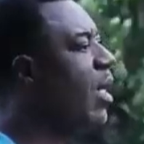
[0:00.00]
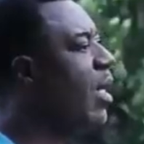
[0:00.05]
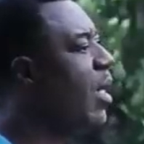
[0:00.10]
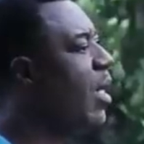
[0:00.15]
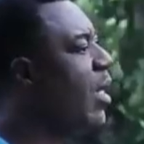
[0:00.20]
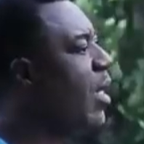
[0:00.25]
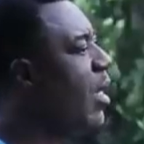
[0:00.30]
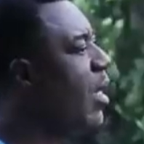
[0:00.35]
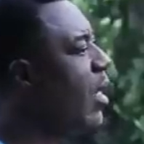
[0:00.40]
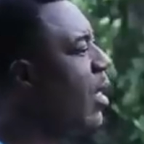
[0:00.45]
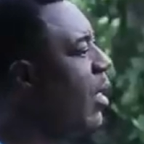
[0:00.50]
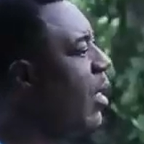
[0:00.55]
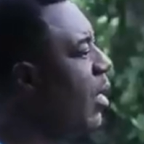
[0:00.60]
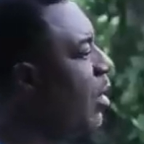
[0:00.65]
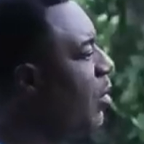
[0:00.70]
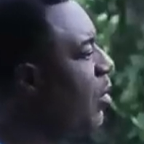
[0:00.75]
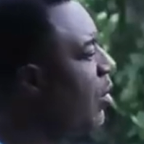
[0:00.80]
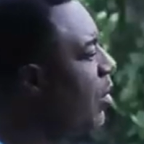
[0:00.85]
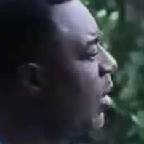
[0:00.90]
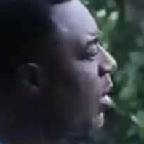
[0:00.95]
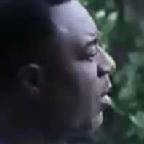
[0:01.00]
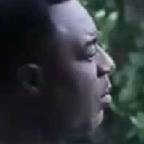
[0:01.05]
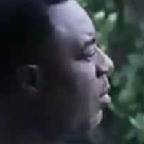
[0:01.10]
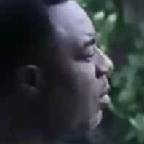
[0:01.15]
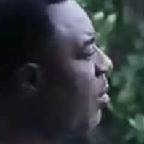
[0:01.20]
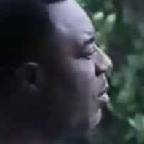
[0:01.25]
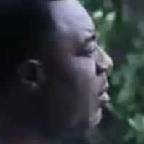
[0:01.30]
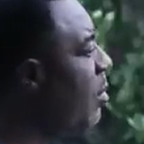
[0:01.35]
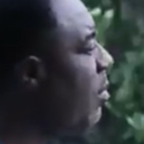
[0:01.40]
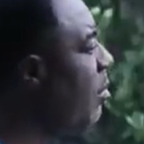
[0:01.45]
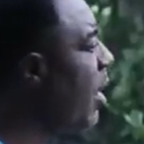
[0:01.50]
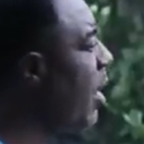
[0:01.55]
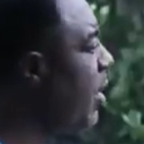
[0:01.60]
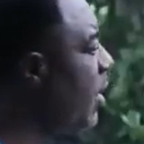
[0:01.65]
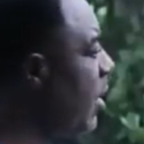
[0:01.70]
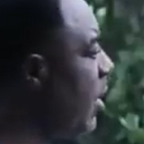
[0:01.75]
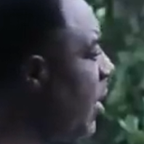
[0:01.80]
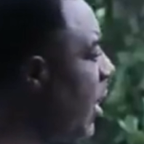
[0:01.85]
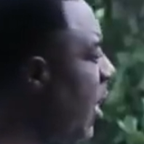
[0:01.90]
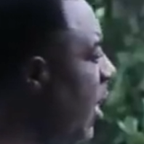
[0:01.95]
Ah, hello, Nnem.
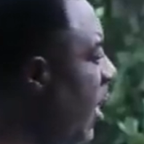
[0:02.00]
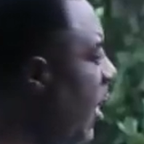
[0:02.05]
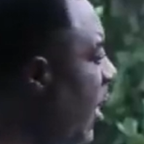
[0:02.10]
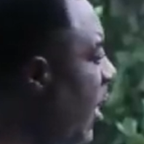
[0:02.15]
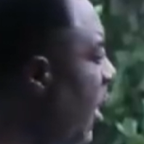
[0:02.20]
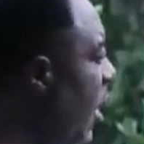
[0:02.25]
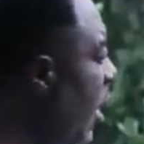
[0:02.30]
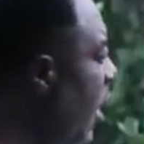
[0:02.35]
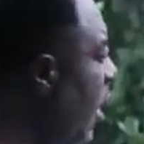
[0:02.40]
My sister.